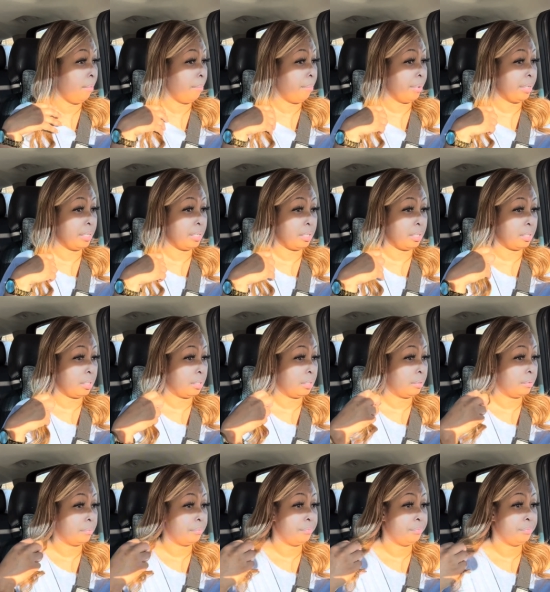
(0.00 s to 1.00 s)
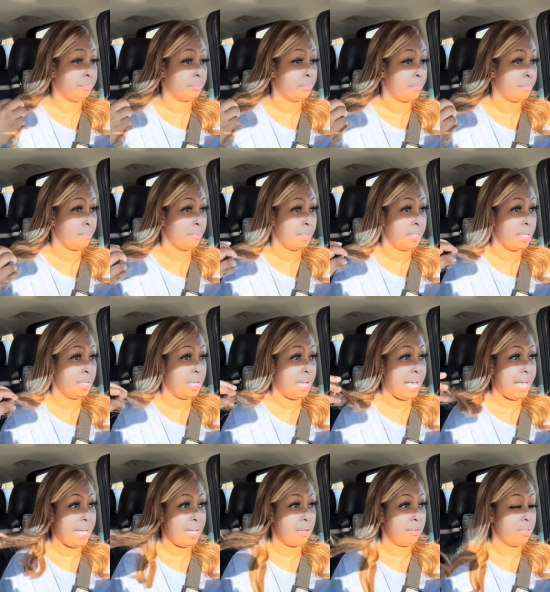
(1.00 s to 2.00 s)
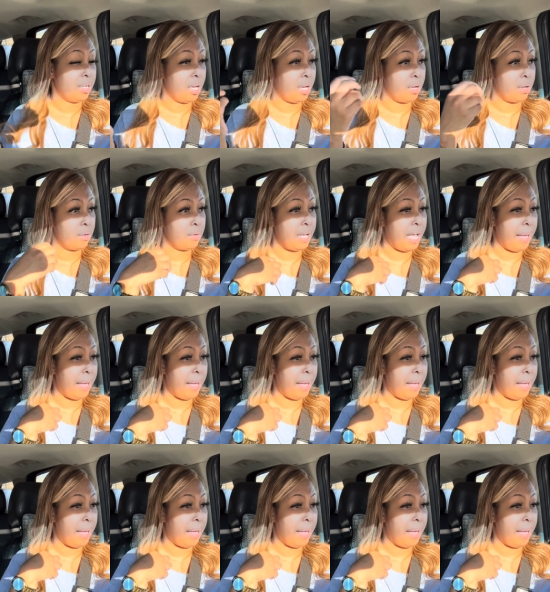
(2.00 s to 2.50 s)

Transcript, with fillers: But, um don't know.